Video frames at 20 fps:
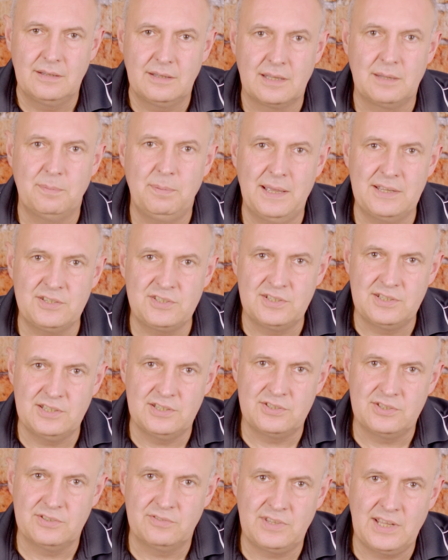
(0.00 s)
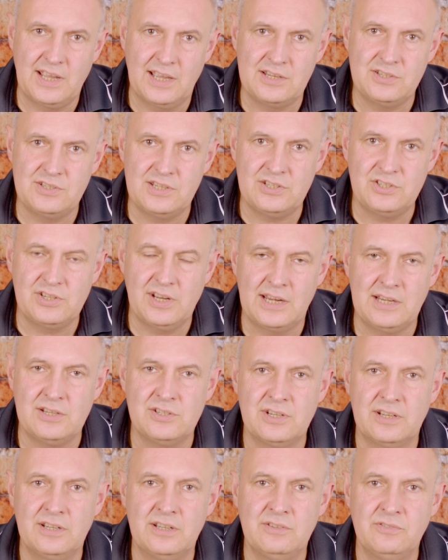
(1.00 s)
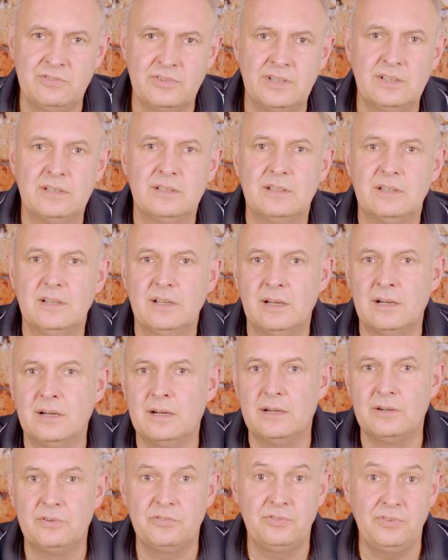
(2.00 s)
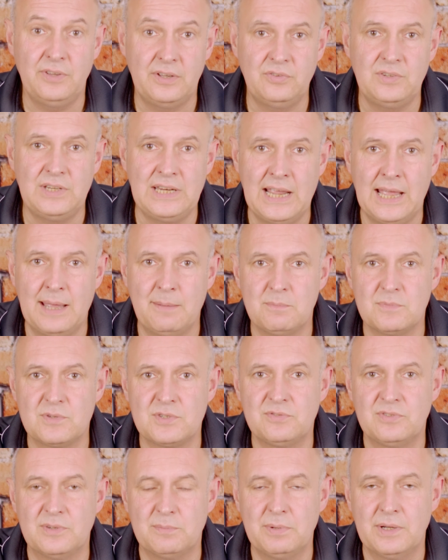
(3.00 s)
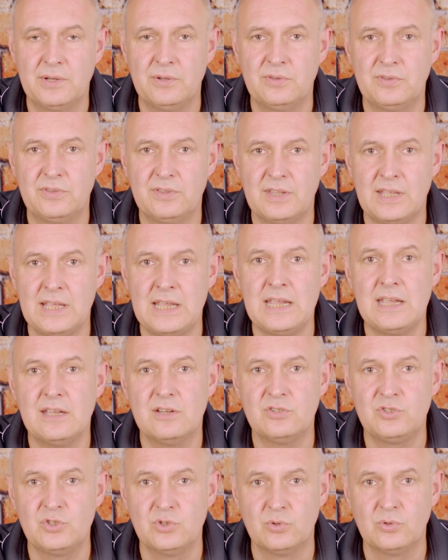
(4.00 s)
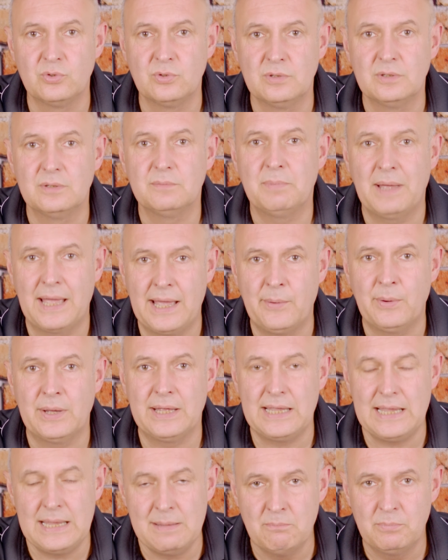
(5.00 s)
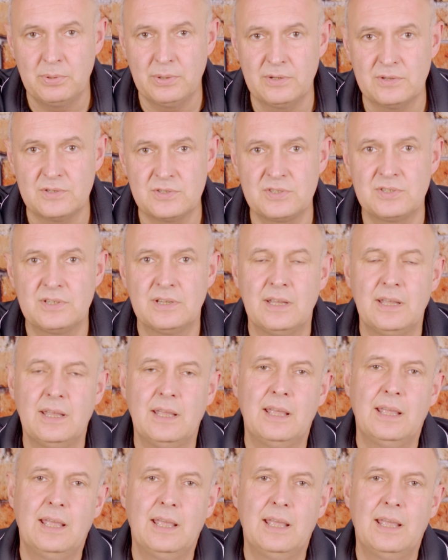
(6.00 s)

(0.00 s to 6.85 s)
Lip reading: The capacities of the AC changeover are 50 amps for both the shore power inputs,